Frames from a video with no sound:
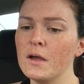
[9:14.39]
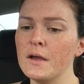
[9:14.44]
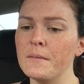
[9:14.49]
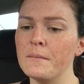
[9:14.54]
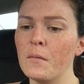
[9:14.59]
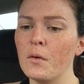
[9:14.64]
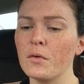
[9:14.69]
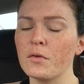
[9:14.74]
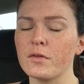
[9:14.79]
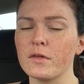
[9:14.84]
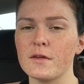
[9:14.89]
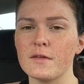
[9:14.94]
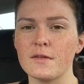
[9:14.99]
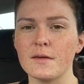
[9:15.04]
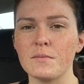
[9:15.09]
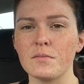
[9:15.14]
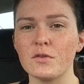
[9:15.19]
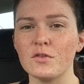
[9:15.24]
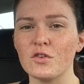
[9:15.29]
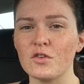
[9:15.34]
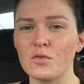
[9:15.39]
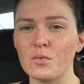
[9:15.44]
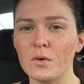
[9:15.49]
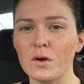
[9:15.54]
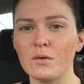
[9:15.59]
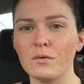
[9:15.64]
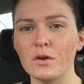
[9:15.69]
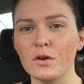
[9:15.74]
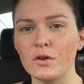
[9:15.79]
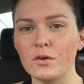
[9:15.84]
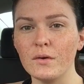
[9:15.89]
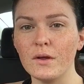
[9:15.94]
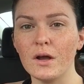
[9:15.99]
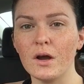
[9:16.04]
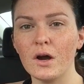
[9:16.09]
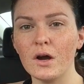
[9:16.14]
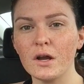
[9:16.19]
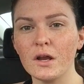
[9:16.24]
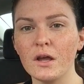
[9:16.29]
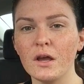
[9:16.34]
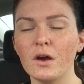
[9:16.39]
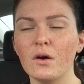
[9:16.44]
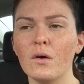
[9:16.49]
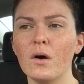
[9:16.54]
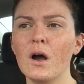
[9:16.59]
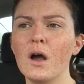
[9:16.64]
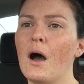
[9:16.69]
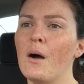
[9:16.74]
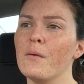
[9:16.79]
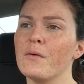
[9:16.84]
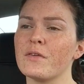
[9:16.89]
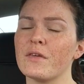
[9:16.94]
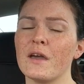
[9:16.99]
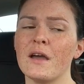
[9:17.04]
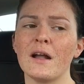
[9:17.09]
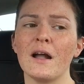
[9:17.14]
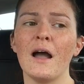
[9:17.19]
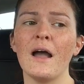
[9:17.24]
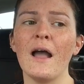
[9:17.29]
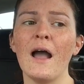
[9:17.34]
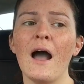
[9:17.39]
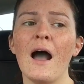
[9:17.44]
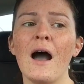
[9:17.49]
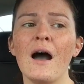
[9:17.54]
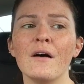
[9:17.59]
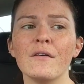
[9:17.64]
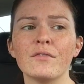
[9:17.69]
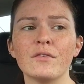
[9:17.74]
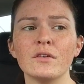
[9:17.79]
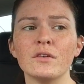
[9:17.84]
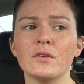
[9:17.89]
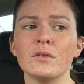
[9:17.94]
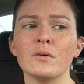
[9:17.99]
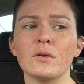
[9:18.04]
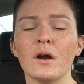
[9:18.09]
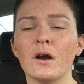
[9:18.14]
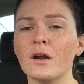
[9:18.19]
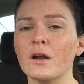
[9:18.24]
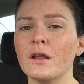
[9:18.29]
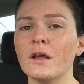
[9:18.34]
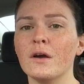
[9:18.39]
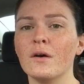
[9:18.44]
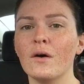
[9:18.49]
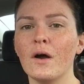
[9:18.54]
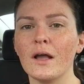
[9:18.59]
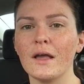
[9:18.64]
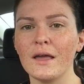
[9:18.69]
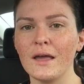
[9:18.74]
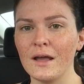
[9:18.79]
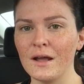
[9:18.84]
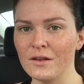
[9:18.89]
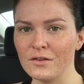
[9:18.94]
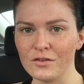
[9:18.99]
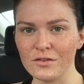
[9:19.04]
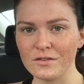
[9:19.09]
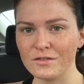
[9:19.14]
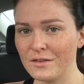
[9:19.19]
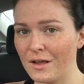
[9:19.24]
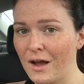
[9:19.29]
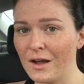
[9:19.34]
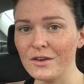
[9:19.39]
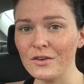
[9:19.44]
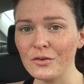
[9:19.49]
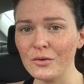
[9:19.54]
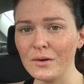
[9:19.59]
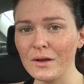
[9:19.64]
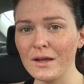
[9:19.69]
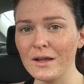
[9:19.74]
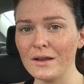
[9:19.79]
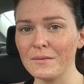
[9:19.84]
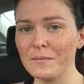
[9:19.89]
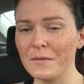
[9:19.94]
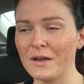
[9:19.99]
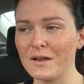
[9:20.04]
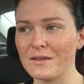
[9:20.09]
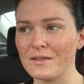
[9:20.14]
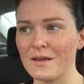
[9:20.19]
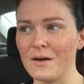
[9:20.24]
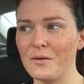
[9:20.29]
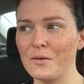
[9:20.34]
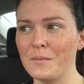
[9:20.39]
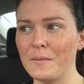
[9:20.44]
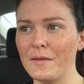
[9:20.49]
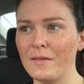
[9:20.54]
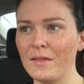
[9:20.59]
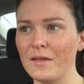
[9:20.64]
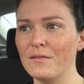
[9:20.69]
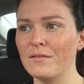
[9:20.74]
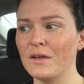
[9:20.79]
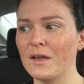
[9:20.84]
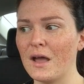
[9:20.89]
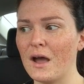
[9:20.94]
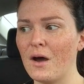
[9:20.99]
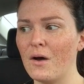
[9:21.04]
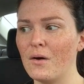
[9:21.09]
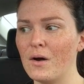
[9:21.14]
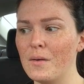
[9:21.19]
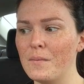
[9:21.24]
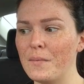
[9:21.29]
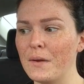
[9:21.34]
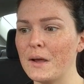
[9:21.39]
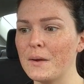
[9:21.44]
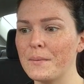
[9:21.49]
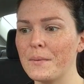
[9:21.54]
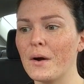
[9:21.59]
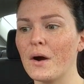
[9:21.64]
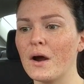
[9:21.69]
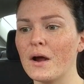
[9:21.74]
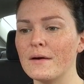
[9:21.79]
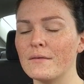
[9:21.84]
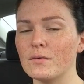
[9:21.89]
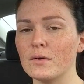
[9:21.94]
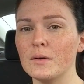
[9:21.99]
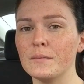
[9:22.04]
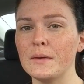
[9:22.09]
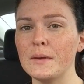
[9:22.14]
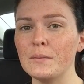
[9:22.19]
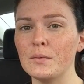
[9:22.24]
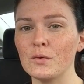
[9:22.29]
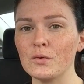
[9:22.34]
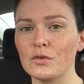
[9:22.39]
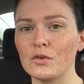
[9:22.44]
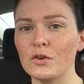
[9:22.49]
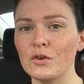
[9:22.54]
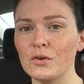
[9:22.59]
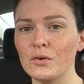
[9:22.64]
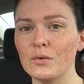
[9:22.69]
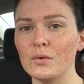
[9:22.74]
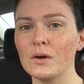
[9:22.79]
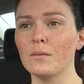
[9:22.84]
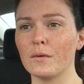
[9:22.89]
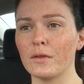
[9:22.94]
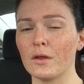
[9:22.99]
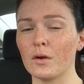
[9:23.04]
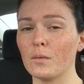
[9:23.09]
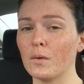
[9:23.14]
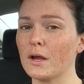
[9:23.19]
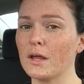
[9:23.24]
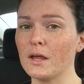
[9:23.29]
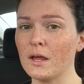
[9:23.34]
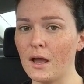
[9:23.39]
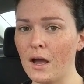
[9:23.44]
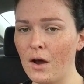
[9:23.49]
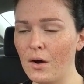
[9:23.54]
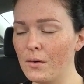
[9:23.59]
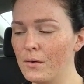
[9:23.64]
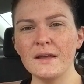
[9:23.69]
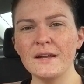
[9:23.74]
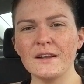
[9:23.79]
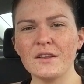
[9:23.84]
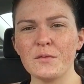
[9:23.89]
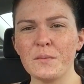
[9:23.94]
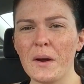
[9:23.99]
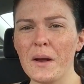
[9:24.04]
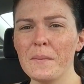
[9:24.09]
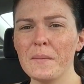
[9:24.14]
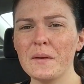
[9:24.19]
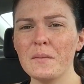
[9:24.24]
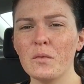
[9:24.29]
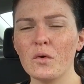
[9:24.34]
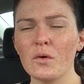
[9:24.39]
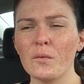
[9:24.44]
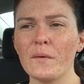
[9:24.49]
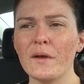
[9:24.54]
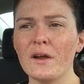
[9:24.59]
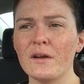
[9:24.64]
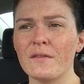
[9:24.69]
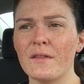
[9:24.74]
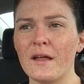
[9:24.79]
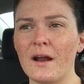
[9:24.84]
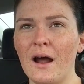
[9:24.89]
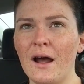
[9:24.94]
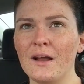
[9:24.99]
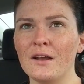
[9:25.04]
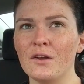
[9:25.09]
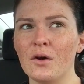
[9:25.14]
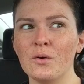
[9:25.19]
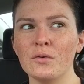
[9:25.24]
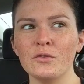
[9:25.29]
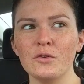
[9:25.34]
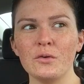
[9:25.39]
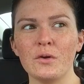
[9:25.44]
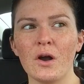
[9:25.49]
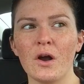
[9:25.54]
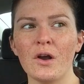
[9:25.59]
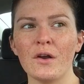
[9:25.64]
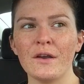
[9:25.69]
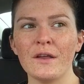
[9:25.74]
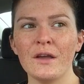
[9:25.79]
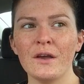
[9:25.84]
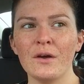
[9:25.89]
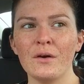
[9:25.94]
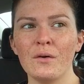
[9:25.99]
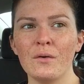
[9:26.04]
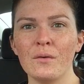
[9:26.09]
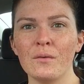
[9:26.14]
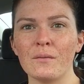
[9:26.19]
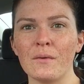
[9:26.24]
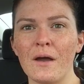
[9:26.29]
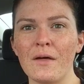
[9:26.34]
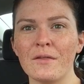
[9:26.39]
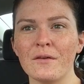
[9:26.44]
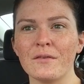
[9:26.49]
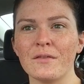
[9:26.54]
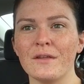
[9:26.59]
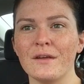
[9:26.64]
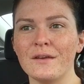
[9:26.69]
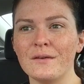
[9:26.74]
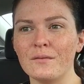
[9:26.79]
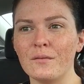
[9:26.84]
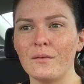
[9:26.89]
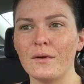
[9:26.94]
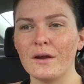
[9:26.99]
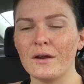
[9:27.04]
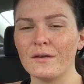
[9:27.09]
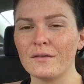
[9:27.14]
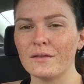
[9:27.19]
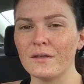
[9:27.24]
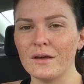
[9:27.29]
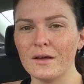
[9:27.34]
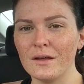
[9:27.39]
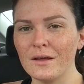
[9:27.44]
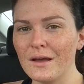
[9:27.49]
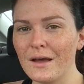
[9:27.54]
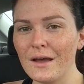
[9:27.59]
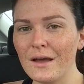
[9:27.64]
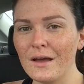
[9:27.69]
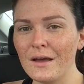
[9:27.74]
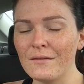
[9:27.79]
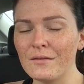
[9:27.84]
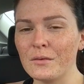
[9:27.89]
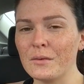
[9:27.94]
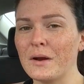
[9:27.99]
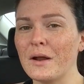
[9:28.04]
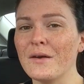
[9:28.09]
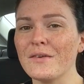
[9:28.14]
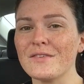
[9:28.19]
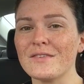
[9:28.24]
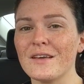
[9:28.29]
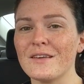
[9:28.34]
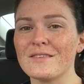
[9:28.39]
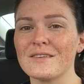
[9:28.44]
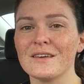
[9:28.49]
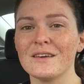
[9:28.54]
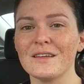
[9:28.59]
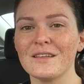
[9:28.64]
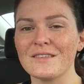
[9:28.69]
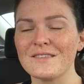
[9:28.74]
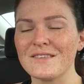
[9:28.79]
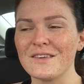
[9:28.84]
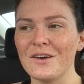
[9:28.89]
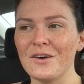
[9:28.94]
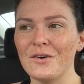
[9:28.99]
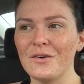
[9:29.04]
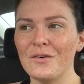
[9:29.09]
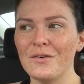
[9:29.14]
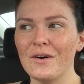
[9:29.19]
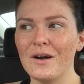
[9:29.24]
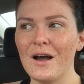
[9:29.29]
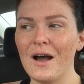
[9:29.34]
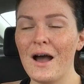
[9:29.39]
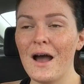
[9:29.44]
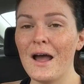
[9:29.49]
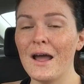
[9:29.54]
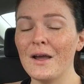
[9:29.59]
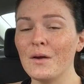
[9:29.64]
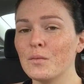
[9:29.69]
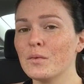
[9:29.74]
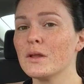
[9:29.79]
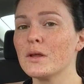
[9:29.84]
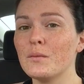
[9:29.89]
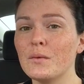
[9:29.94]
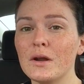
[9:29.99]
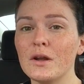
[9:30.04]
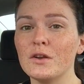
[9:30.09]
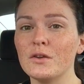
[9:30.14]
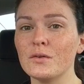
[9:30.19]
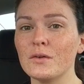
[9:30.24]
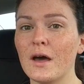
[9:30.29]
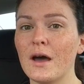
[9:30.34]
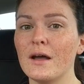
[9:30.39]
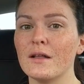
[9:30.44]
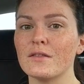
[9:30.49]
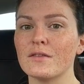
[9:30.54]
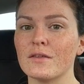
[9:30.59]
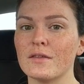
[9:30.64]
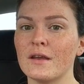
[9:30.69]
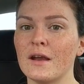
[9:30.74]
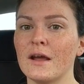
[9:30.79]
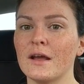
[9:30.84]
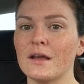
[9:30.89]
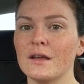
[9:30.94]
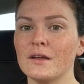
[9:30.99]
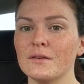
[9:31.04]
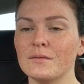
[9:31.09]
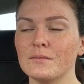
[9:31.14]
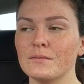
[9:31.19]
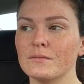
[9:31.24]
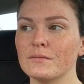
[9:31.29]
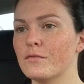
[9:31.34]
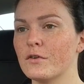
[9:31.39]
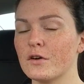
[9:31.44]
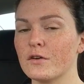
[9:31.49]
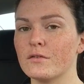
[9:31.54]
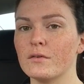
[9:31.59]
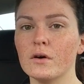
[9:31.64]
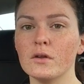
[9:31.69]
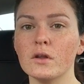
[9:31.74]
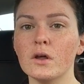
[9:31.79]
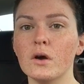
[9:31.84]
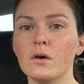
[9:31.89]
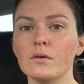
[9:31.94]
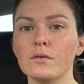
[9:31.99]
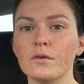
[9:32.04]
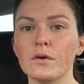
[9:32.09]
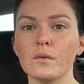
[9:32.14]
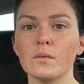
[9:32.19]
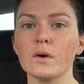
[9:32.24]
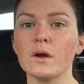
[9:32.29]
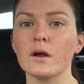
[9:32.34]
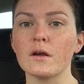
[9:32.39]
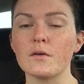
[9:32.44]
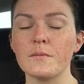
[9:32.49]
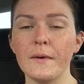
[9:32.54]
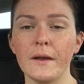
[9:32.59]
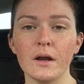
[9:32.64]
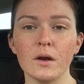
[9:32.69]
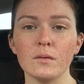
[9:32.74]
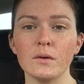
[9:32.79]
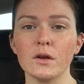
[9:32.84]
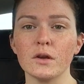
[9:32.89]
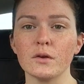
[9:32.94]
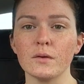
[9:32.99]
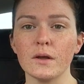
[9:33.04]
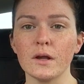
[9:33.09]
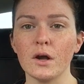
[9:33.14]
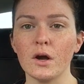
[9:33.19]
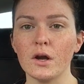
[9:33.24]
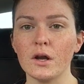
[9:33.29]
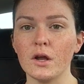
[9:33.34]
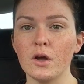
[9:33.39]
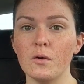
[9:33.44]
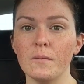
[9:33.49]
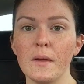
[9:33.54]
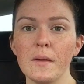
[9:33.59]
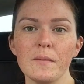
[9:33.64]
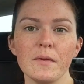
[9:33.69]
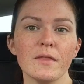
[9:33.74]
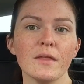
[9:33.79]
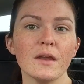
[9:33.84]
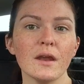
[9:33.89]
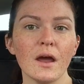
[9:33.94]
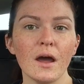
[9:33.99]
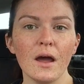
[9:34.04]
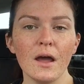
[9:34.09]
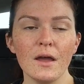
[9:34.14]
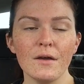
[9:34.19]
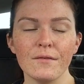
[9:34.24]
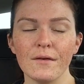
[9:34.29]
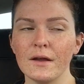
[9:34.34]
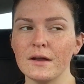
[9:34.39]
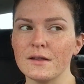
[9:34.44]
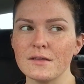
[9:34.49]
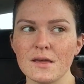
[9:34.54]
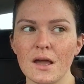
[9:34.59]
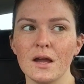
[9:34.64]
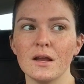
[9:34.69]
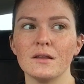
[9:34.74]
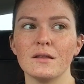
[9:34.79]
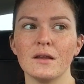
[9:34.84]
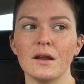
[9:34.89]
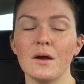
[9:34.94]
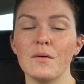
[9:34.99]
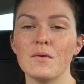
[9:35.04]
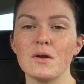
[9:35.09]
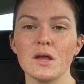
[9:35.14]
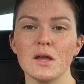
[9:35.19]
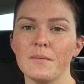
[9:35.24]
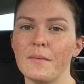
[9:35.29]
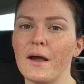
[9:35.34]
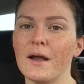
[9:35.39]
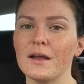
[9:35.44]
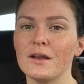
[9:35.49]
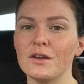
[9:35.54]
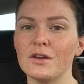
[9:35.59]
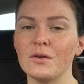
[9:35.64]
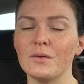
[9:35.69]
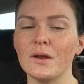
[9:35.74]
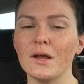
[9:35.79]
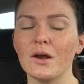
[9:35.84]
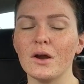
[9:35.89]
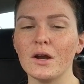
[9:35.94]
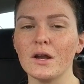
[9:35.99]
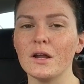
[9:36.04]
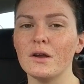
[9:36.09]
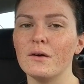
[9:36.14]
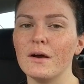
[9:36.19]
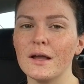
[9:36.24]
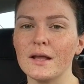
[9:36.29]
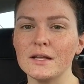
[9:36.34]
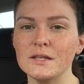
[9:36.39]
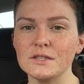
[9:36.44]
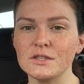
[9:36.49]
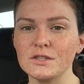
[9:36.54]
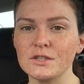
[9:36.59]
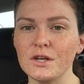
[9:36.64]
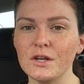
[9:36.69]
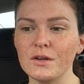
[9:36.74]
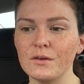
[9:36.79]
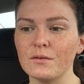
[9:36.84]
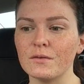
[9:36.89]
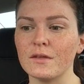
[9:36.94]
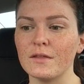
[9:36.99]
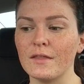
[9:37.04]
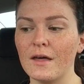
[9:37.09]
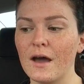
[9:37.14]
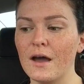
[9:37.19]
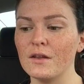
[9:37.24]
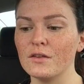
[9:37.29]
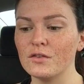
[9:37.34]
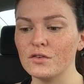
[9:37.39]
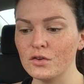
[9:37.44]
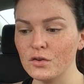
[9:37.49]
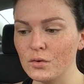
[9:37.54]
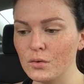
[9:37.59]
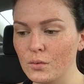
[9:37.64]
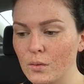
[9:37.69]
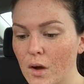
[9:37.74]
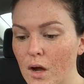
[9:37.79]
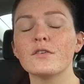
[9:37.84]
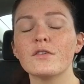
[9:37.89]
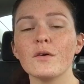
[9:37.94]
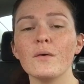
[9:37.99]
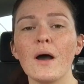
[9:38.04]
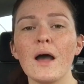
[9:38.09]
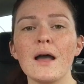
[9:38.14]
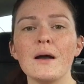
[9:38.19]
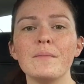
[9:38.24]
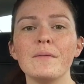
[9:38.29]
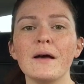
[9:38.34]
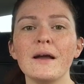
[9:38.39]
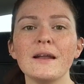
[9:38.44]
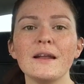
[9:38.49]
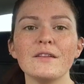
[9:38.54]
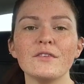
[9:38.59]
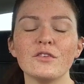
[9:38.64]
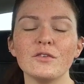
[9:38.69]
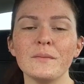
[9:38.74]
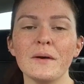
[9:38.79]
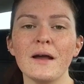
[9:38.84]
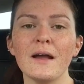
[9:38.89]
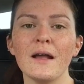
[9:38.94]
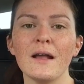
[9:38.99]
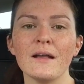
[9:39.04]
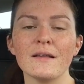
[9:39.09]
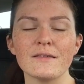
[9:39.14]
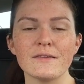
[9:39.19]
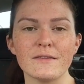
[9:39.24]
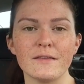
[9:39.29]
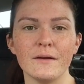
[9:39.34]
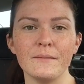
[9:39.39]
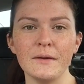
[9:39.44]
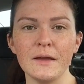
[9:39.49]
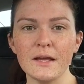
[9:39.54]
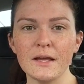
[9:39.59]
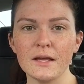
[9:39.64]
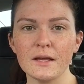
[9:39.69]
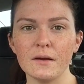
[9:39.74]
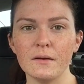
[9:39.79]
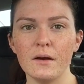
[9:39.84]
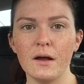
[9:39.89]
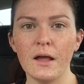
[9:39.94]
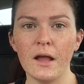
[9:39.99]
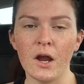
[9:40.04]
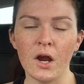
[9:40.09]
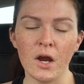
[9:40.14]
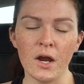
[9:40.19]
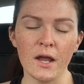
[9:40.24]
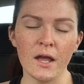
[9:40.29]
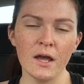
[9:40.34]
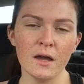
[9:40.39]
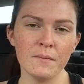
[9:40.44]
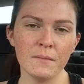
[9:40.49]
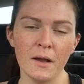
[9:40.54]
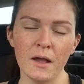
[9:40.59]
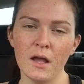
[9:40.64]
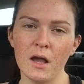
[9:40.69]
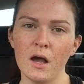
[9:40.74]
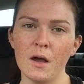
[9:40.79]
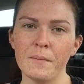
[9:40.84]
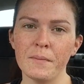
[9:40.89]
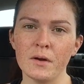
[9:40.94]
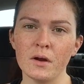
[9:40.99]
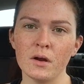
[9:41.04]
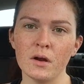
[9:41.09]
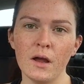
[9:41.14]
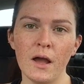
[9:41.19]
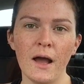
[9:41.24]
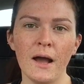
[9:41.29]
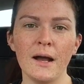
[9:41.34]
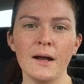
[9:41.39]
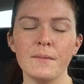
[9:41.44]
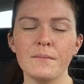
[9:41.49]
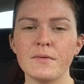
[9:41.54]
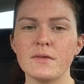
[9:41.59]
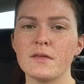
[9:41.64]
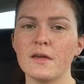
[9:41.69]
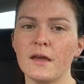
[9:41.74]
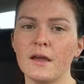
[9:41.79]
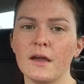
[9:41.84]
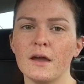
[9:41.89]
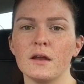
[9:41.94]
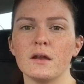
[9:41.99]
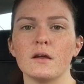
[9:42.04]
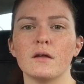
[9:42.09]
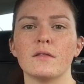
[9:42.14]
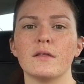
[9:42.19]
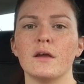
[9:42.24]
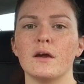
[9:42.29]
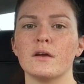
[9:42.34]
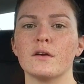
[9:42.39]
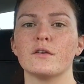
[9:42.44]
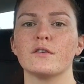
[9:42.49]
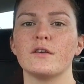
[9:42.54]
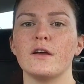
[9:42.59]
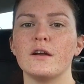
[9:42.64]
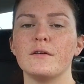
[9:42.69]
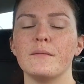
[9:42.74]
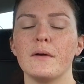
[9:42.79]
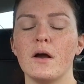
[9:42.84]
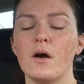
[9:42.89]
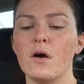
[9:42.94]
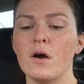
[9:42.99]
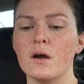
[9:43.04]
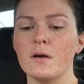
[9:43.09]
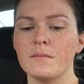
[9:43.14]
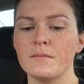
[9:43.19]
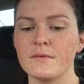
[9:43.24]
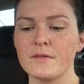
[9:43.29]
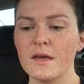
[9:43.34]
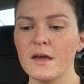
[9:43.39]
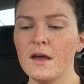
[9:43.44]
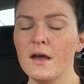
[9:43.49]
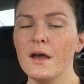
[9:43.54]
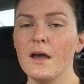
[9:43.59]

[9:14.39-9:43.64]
it mostly seems to just work when you're doing cardio, I was like, I have to do cardio. I can't just not do it because that would be leaving out a big part of what people do when they're working out. And it's probably more weird that I don't do cardio rather than weird that everyone else does it. So I really want to do that so that I can, first of all, know if it works better when you're doing cardio. Maybe then if I decide that I want to get back into doing cardio, I can start using that too. So I applied it to my stomach area, my upper abs, and the underside of my arms.